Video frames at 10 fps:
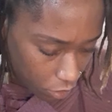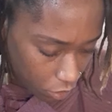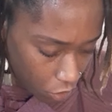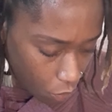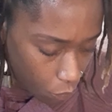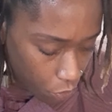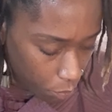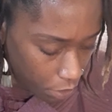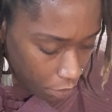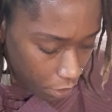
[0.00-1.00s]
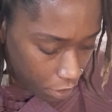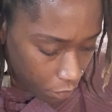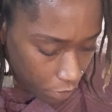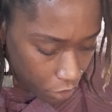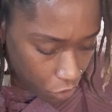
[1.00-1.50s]
You don't want to be in a
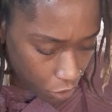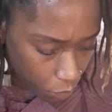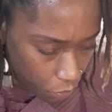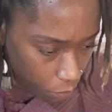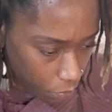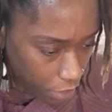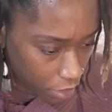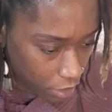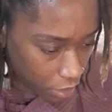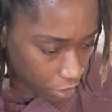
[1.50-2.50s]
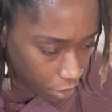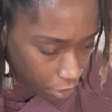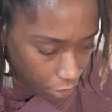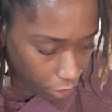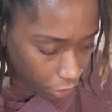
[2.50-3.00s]
relationship with someone that's a
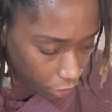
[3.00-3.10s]
dictator.